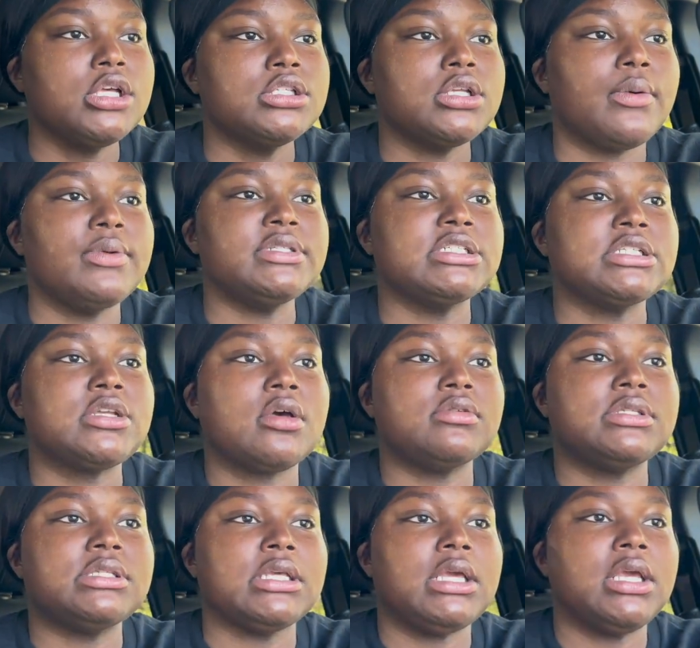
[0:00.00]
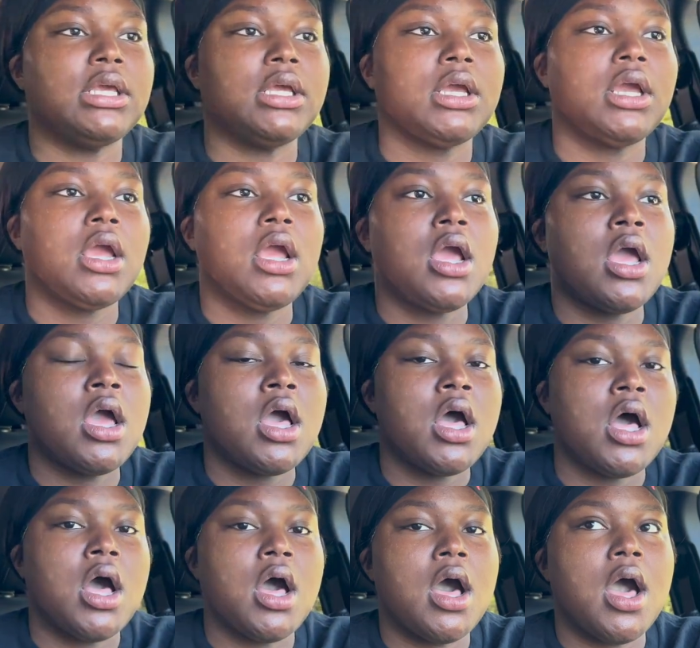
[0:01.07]
So we just gonna see.
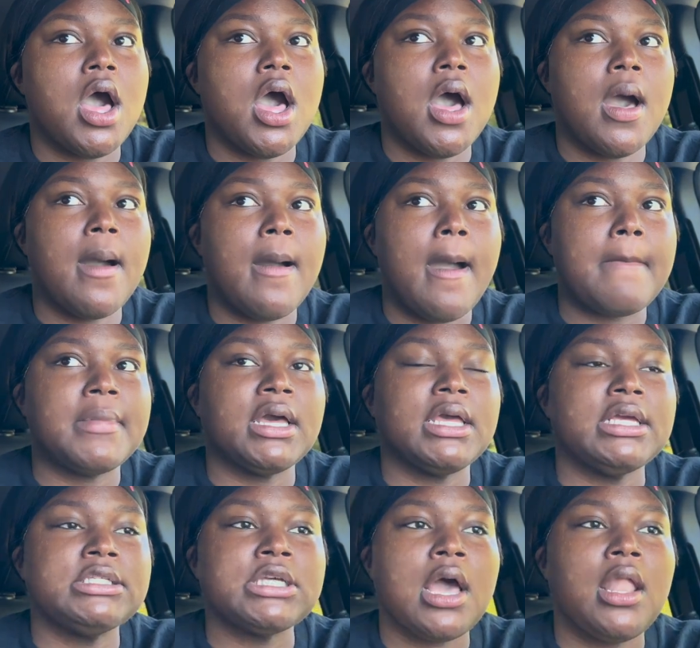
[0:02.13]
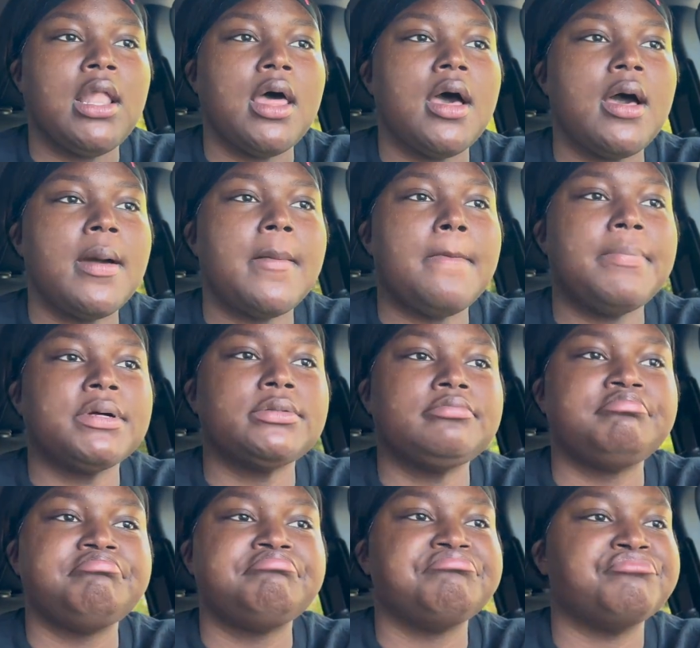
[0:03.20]
Um, I'm gonna hit y'all up
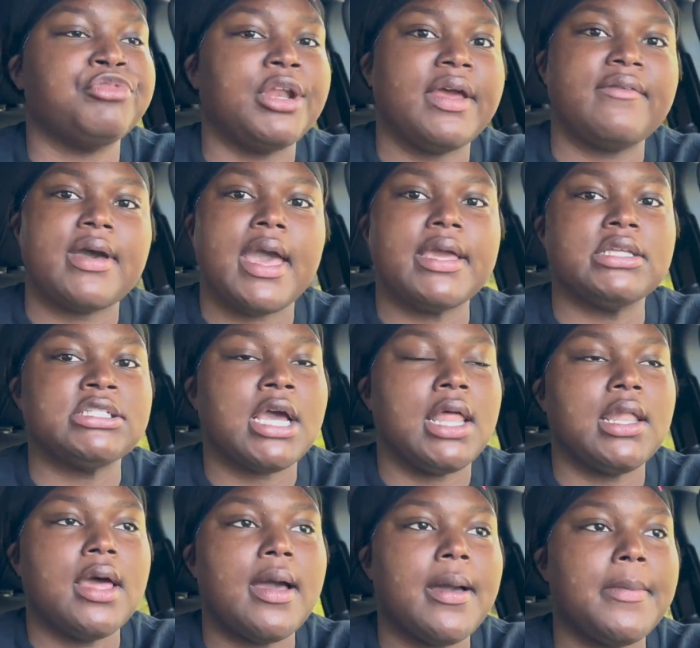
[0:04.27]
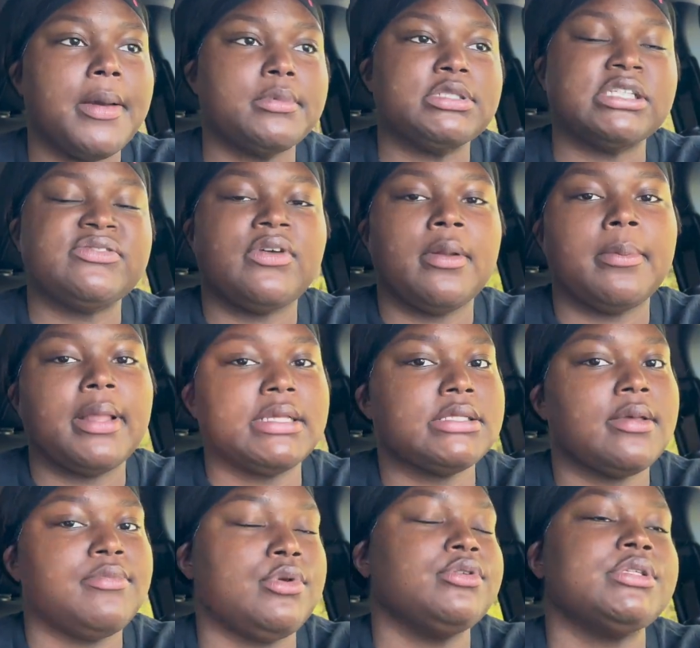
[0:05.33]
whenever I hit y'all up. I'm just gonna play
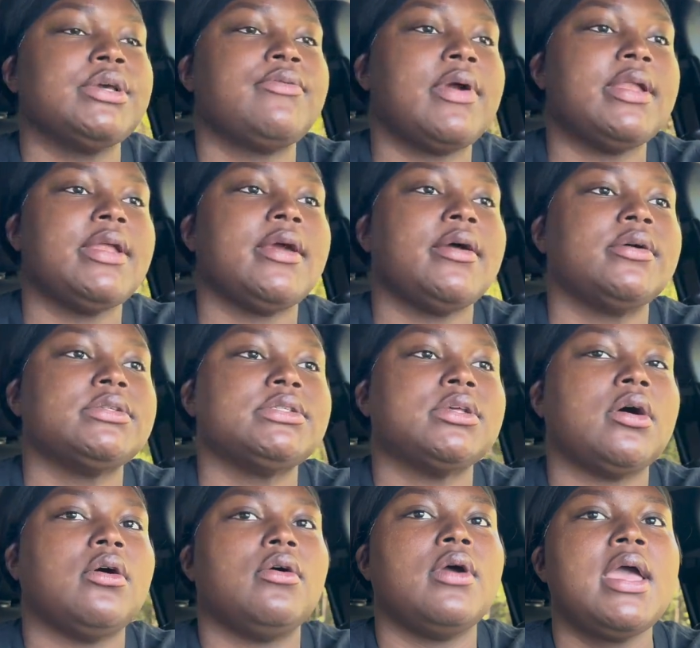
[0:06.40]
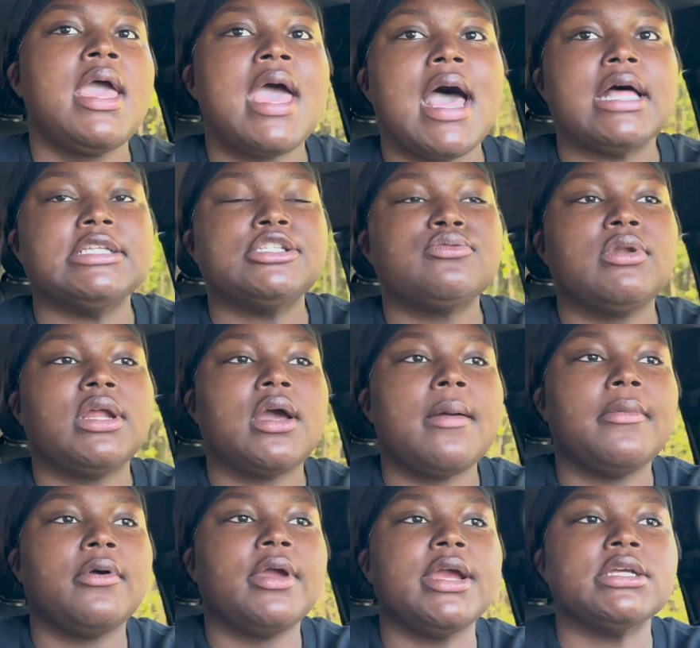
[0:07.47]
some music right now. So I just wanted to
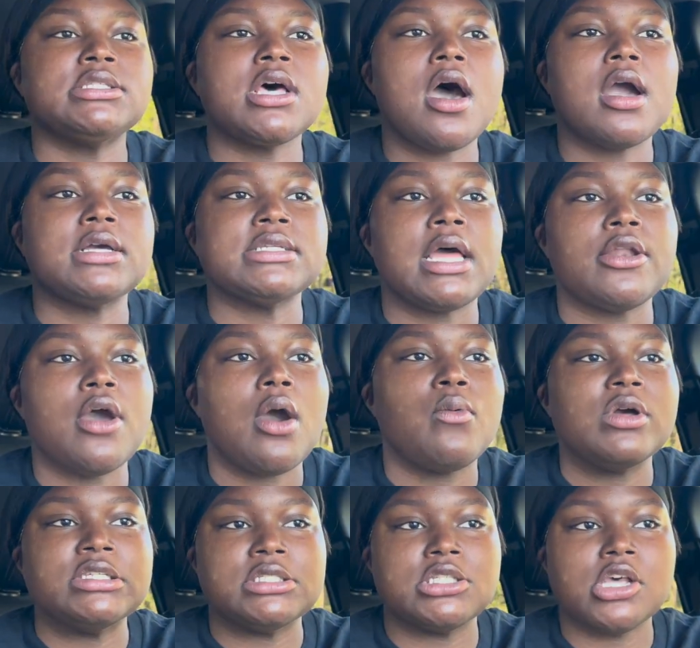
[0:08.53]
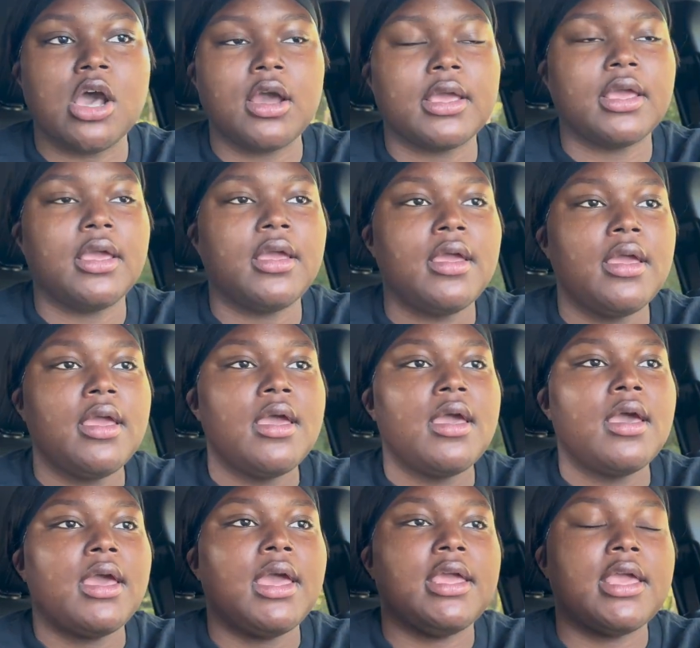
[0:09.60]
come on here and talk because I know I wasn't talking.
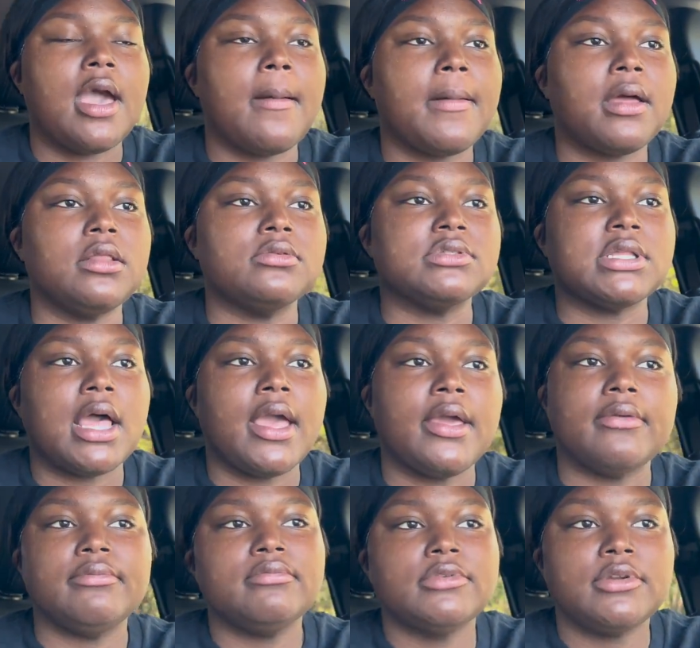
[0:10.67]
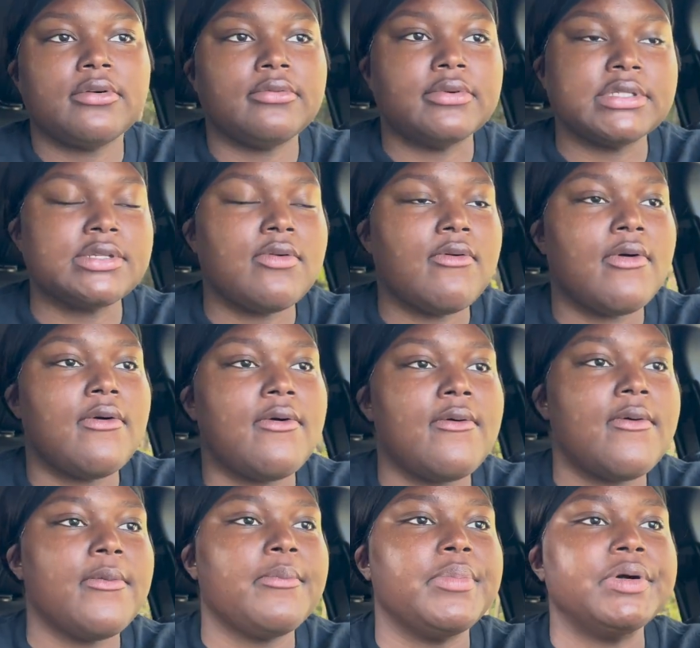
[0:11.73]
And y'all probably was like, you know what's going
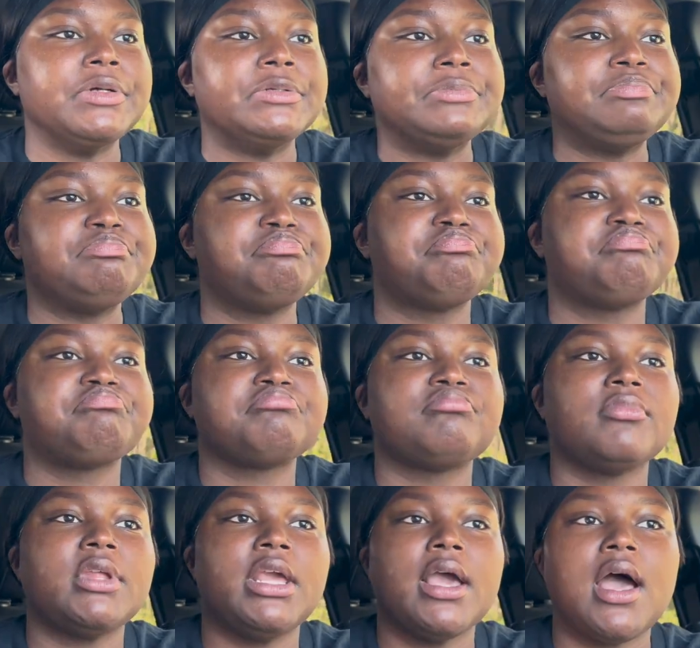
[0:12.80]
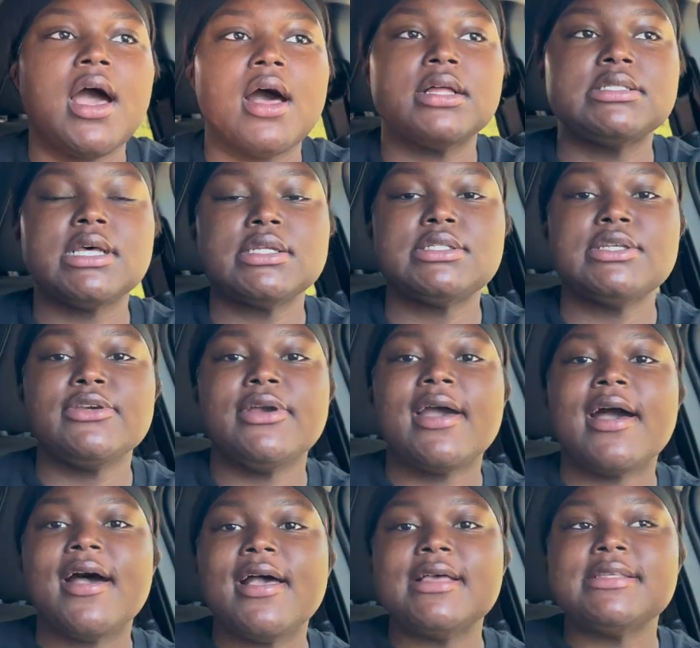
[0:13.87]
on. But yeah, I'll talk to you
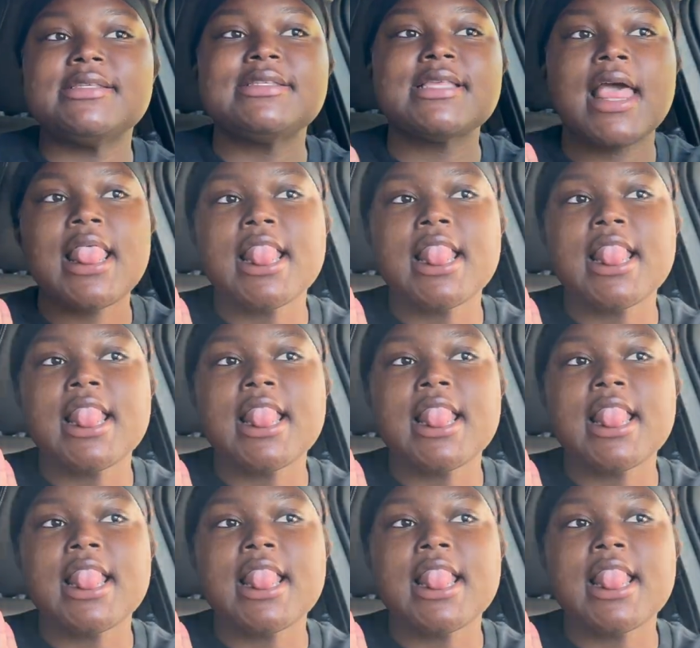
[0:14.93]
guys.